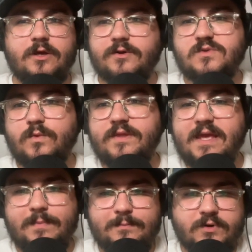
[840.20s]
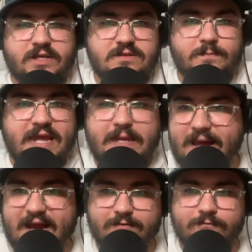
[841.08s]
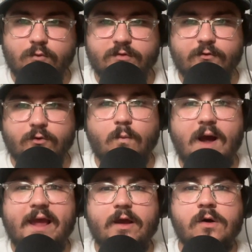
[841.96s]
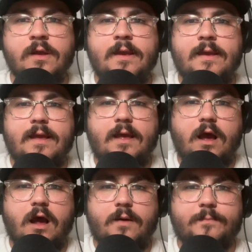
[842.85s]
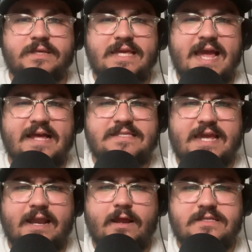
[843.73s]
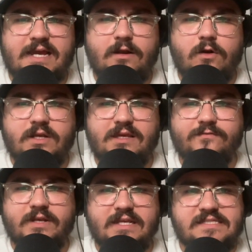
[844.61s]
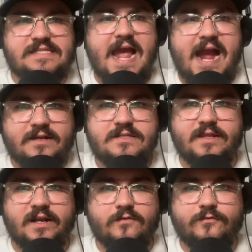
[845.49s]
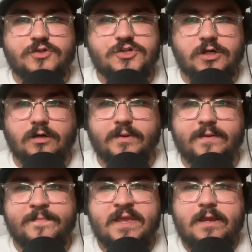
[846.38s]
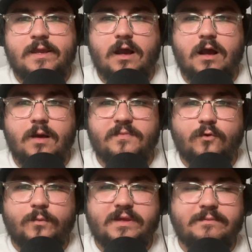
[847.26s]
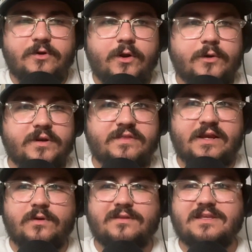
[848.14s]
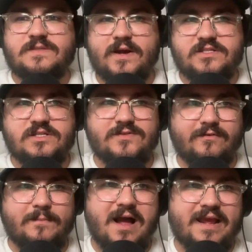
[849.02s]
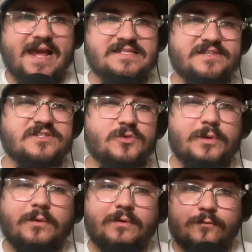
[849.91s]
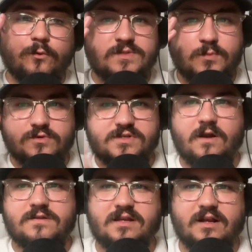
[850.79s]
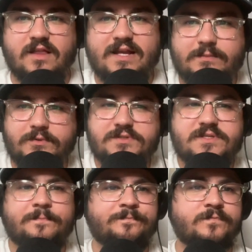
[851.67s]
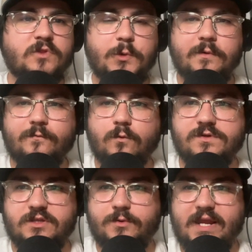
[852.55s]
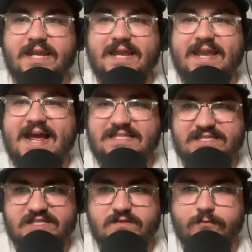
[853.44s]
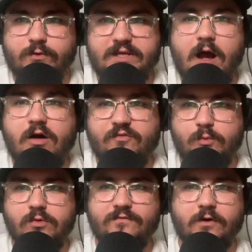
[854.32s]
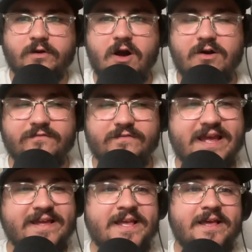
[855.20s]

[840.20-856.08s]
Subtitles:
though, and it's one that people could debate back and forth for a while. But yeah, it's kind of hard to give an exact there for sure. But before we keep going, I want to thank one of the sponsors of our podcast, and it's 314 Sports Cards and Collectibles. 314 is located at 9640 Olive Boulevard in Olivet.